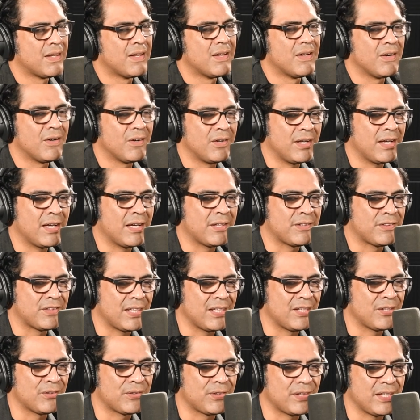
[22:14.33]
Oh, yeah.
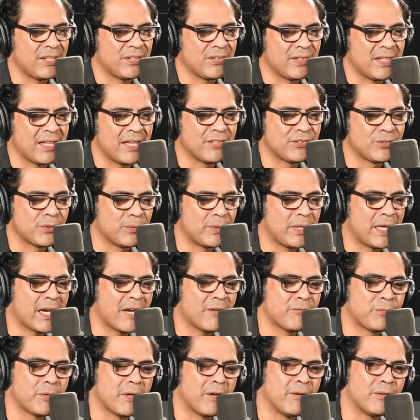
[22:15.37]
Thank you. Thank you. Yeah. So we
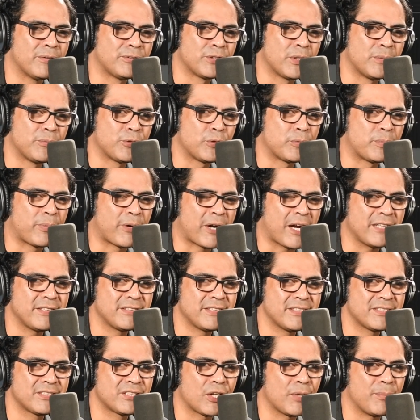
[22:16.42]
have uh, some
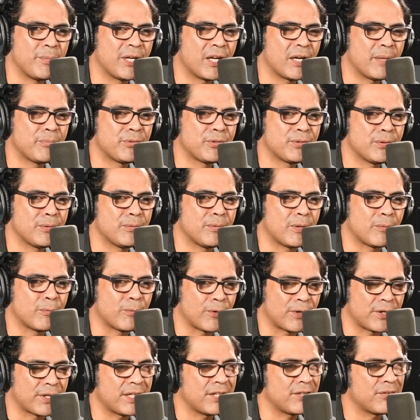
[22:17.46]
surprises coming up, too. We're
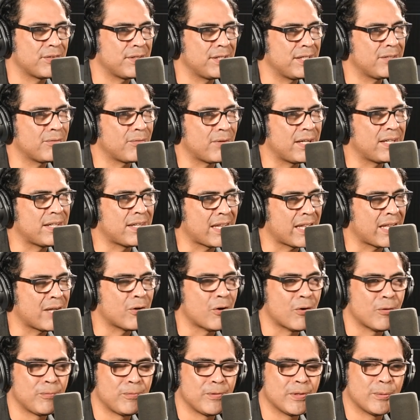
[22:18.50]
working on it right now.
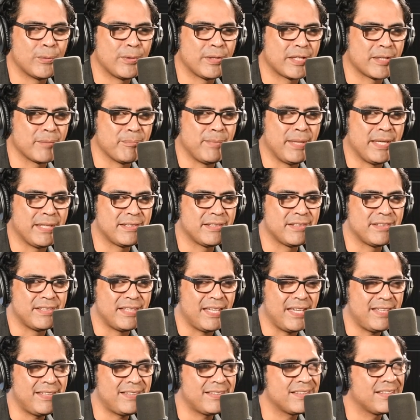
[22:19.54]
Hopefully, we can make the
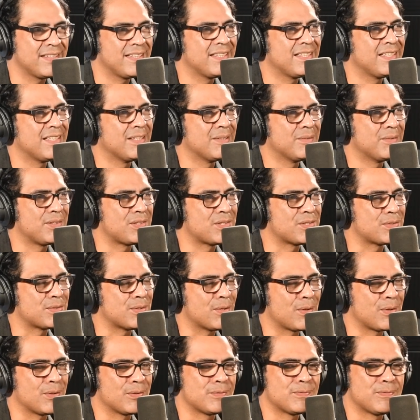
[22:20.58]
date. Yes. Which is
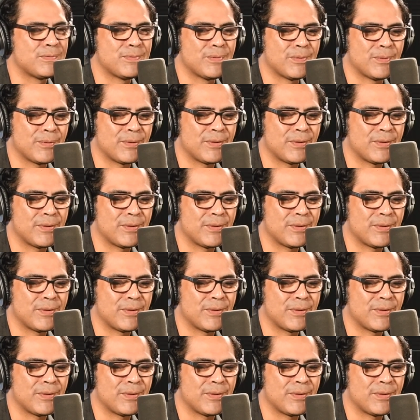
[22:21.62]
August fourth.